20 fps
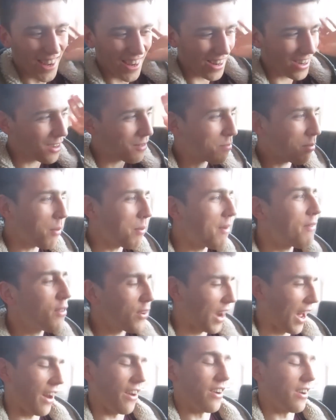And just put my
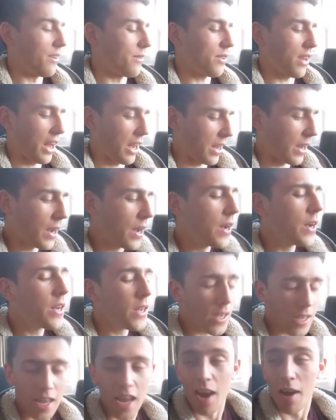foot down and I was like,
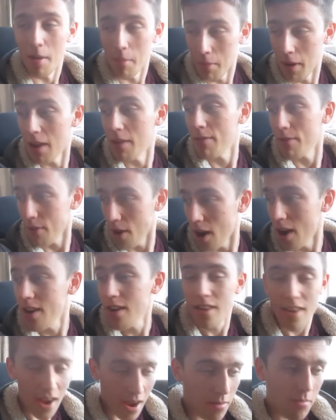yeah my
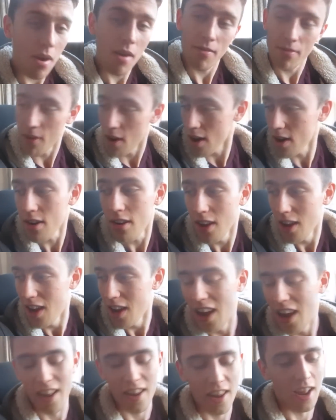friend.
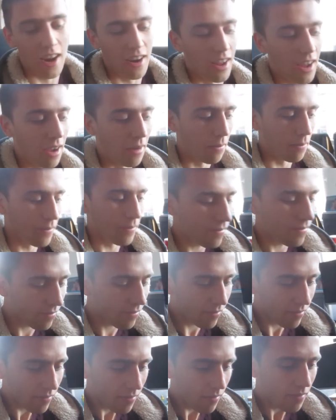And then
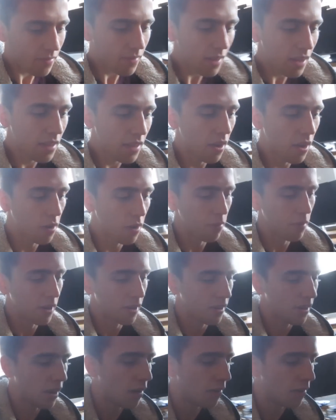the only reason he